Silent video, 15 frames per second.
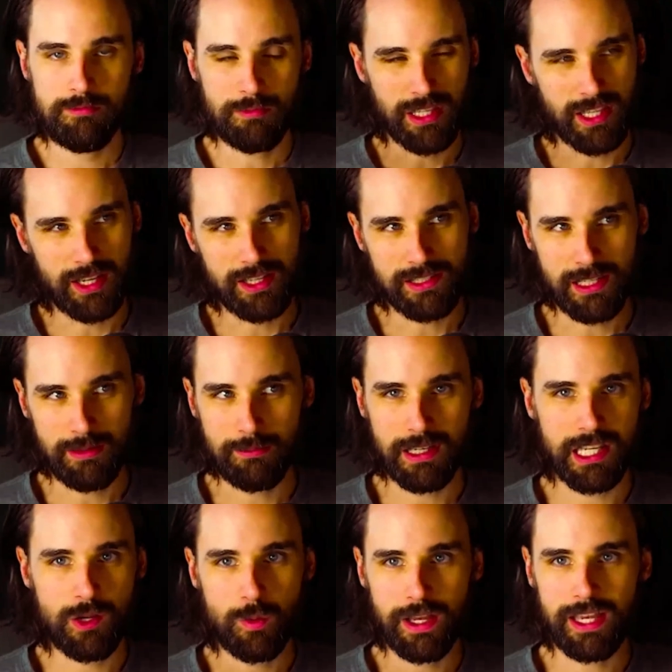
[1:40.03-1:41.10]
because in
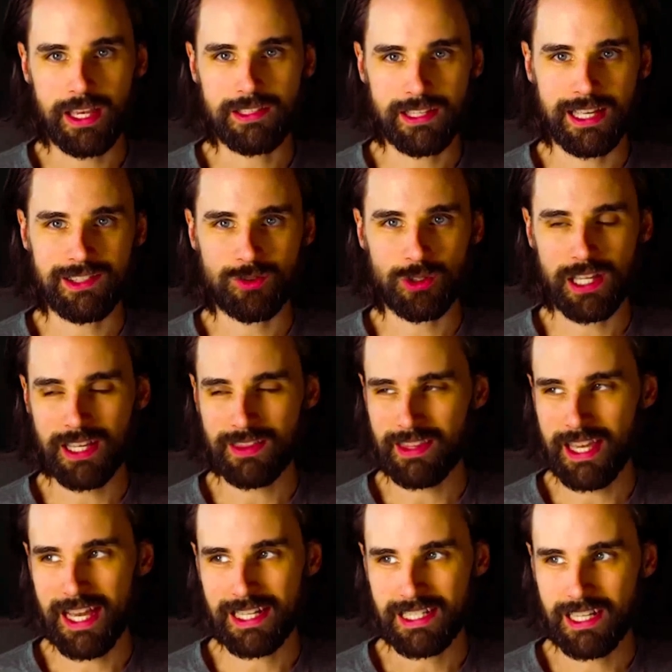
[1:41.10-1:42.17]
many ways, it's sort of like
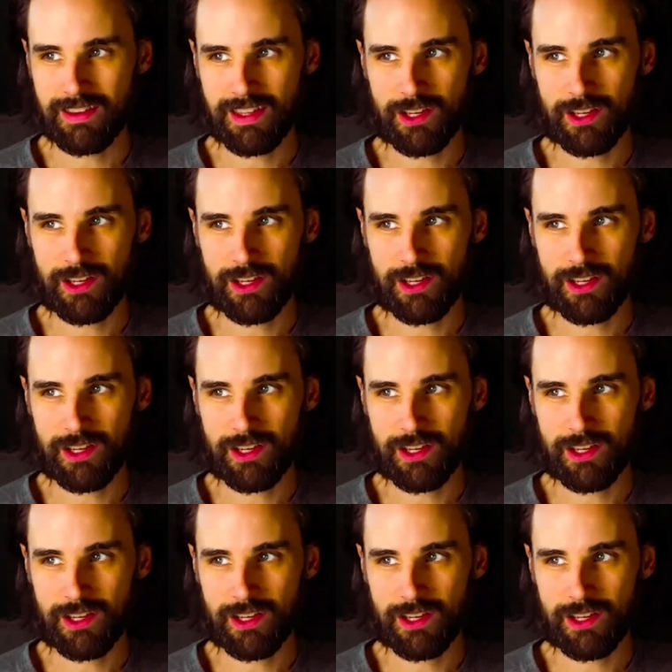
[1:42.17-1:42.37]
the idea